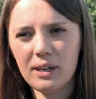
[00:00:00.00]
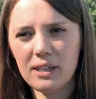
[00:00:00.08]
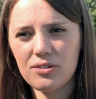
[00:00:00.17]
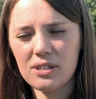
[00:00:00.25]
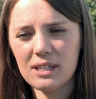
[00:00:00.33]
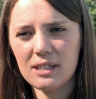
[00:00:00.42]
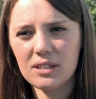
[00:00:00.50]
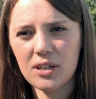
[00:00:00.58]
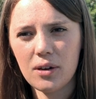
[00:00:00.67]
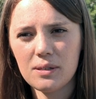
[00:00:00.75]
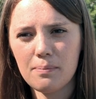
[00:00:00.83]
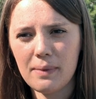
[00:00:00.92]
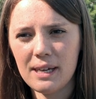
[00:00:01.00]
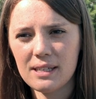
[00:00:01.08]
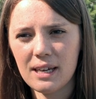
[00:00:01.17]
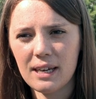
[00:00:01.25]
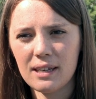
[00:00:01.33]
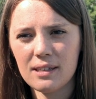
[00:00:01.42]
really interesting to go to
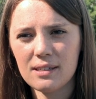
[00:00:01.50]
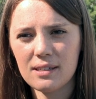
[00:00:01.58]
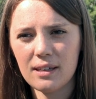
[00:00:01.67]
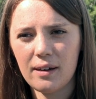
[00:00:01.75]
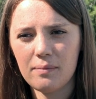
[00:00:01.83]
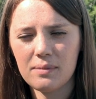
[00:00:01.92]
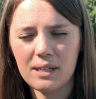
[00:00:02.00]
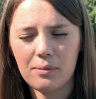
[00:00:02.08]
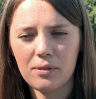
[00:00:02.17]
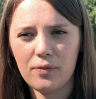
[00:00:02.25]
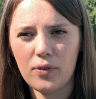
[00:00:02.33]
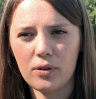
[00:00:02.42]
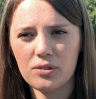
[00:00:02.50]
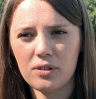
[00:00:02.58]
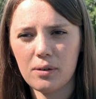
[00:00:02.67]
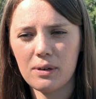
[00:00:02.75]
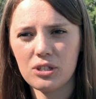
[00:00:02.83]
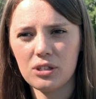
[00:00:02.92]
meetings, say with the Forestry
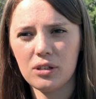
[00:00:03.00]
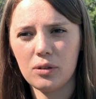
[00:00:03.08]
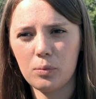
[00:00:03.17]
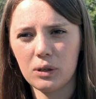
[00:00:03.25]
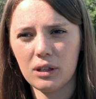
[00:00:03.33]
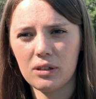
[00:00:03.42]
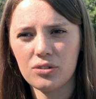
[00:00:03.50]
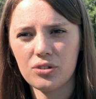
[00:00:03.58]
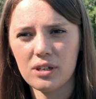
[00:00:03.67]
Commission and the Woodland